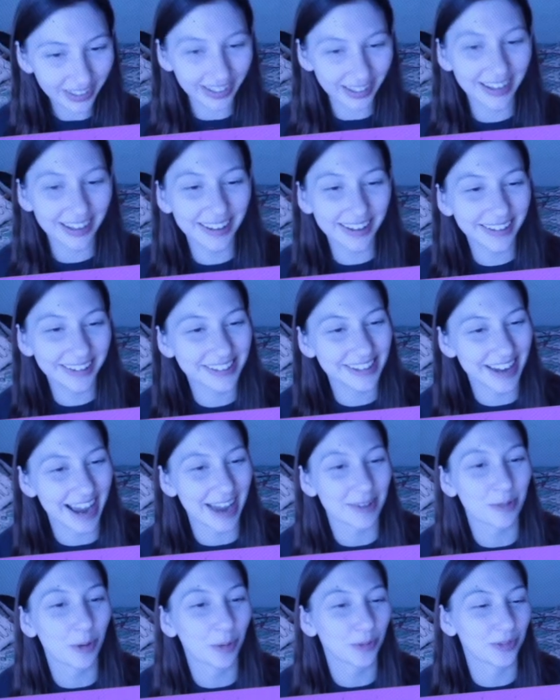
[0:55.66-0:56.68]
I
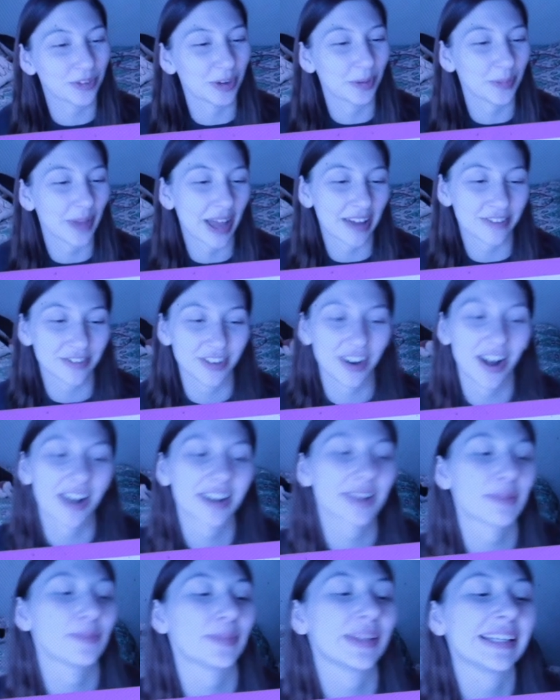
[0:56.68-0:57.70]
won't feel bad for not
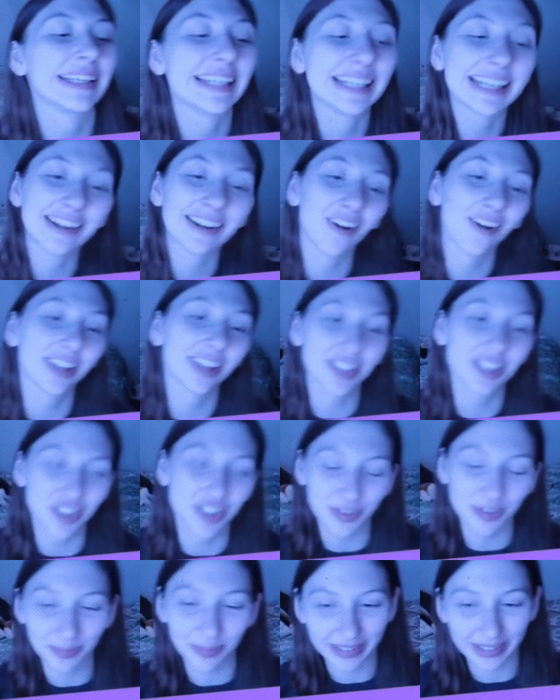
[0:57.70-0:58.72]
completing it all in
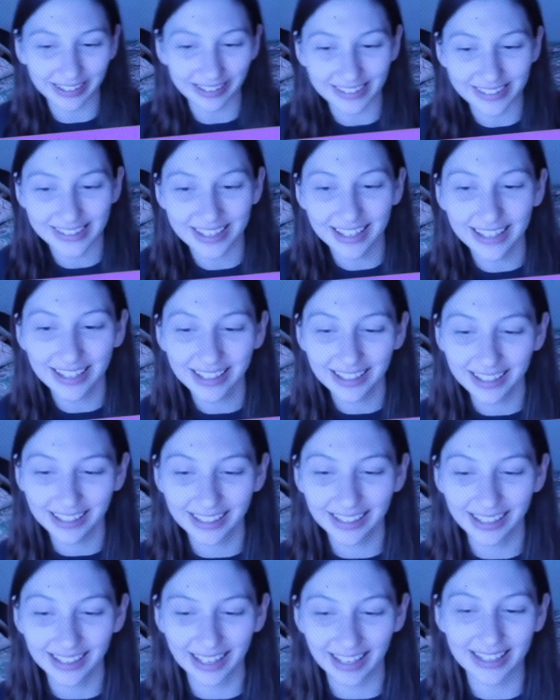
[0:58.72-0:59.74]
June because
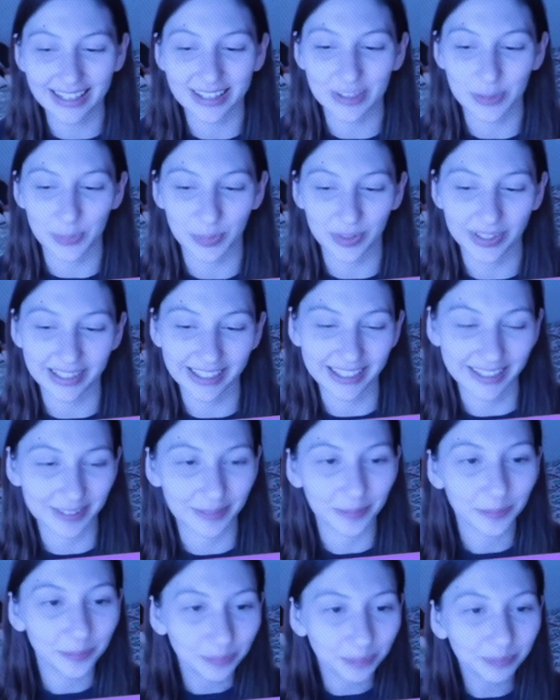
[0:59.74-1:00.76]
it is pretty
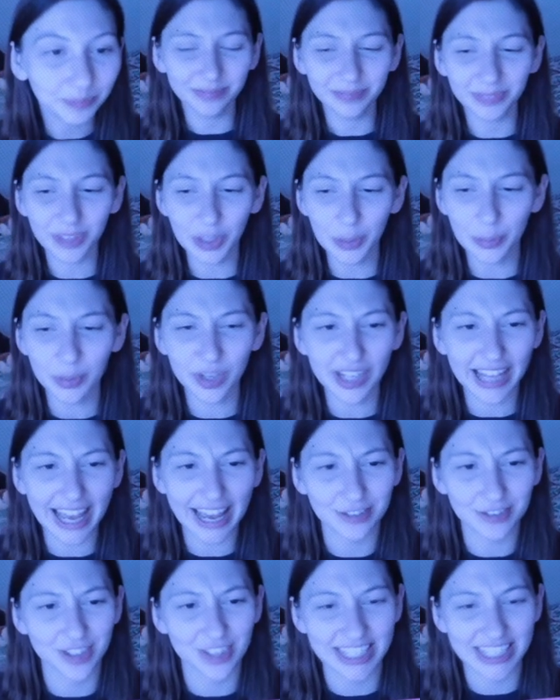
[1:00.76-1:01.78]

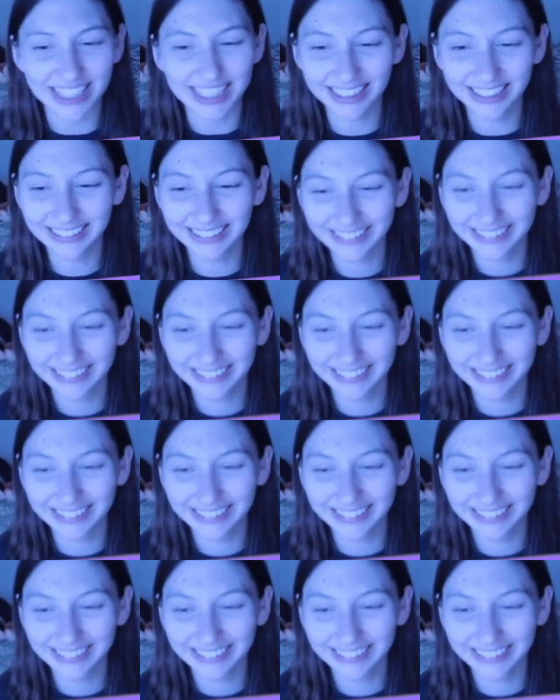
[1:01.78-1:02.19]
hefty.